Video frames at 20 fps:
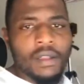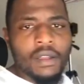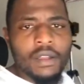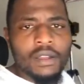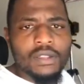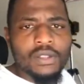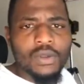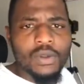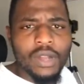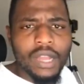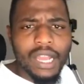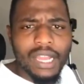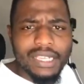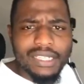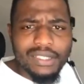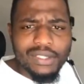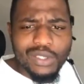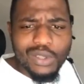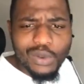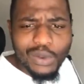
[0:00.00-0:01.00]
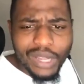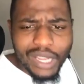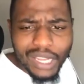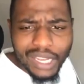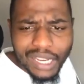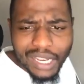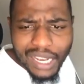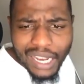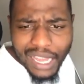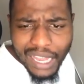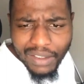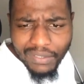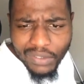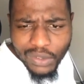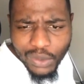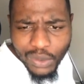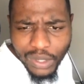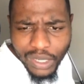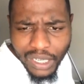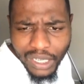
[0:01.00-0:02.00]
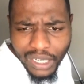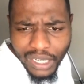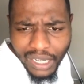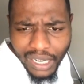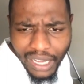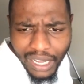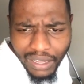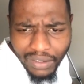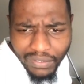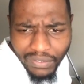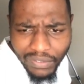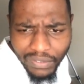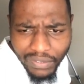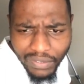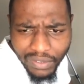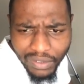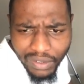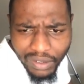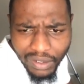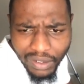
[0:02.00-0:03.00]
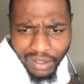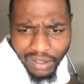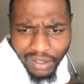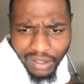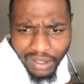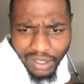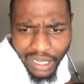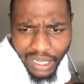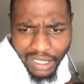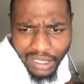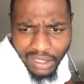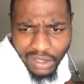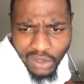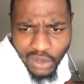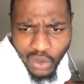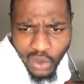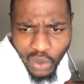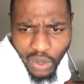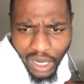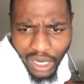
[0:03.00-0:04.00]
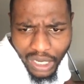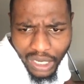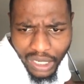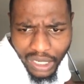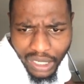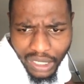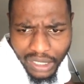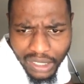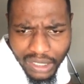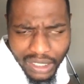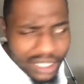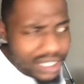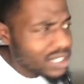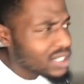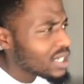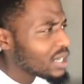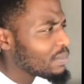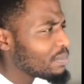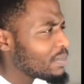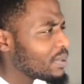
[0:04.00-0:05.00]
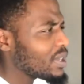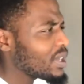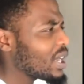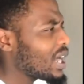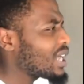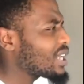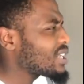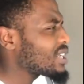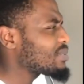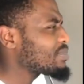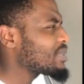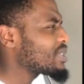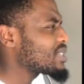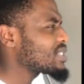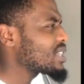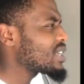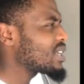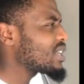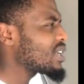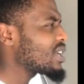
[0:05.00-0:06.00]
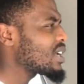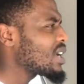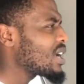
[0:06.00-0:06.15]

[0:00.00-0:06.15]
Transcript: So guys, doing it live. 9200 is the TP, 100%.